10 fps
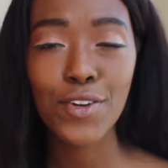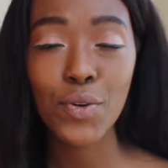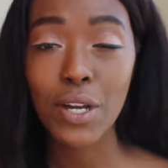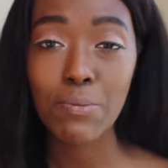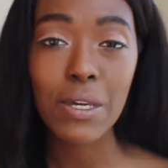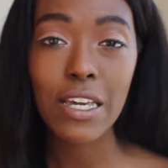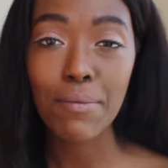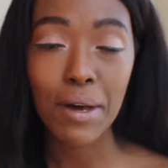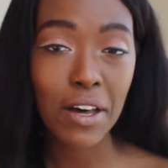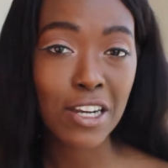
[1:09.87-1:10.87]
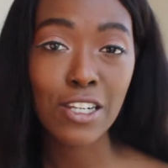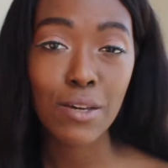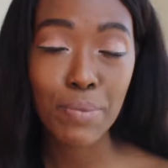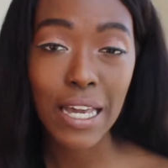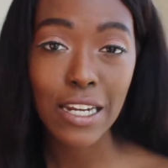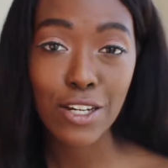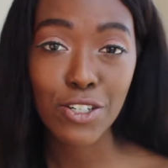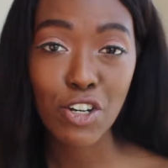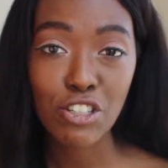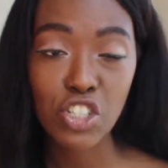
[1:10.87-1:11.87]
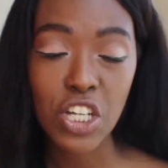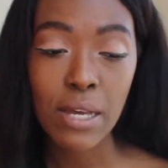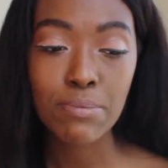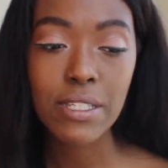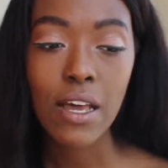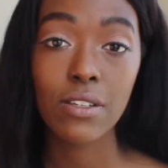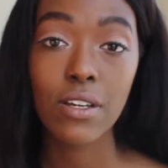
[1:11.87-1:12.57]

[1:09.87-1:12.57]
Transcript: annoy me about unpaid internships,